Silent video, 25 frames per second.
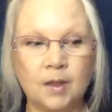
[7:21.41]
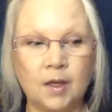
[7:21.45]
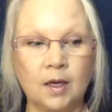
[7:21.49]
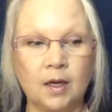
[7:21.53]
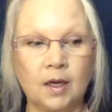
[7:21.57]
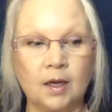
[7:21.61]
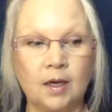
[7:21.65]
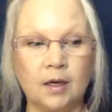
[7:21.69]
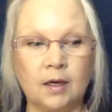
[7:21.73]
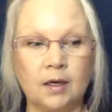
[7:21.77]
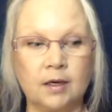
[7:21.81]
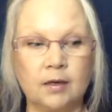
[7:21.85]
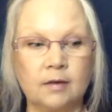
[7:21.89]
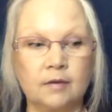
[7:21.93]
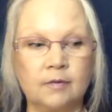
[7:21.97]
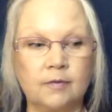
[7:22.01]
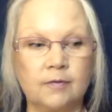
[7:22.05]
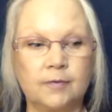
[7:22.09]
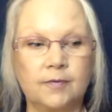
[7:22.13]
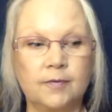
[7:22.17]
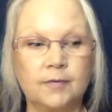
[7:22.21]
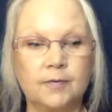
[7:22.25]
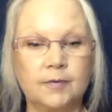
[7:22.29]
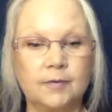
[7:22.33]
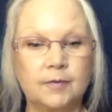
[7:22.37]

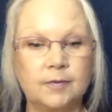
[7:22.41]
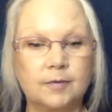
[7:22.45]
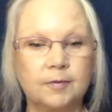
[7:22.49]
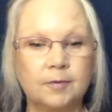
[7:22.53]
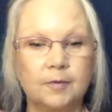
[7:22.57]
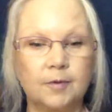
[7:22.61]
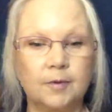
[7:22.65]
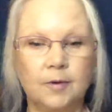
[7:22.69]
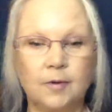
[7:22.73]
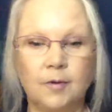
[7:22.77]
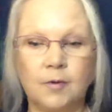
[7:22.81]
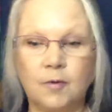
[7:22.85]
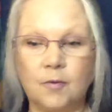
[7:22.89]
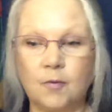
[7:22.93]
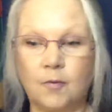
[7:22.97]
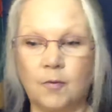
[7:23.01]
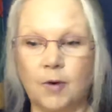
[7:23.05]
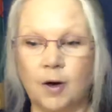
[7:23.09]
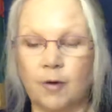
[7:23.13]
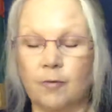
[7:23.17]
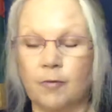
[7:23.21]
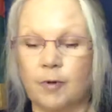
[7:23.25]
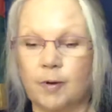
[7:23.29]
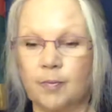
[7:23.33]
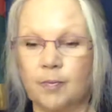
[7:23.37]
of
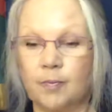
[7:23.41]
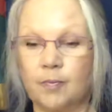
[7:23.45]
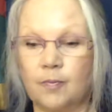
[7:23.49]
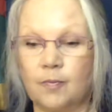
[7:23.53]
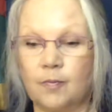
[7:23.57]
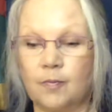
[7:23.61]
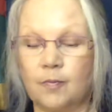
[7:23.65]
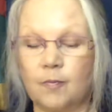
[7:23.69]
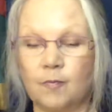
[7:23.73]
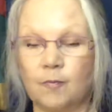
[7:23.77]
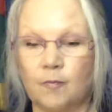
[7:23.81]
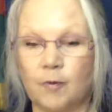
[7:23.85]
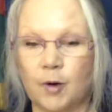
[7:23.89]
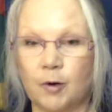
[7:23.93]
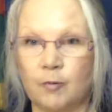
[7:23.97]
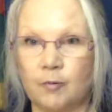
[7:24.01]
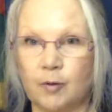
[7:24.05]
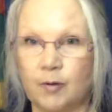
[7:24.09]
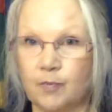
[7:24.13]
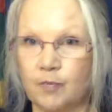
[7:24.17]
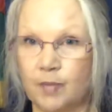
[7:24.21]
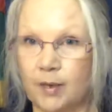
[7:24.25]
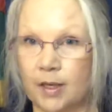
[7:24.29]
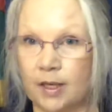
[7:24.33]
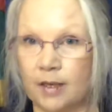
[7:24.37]
where we where
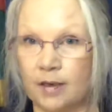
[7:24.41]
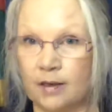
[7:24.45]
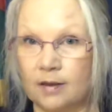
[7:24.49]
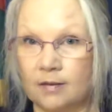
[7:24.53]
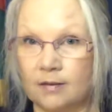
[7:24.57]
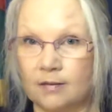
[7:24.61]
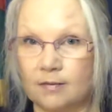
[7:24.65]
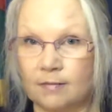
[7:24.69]
we've been,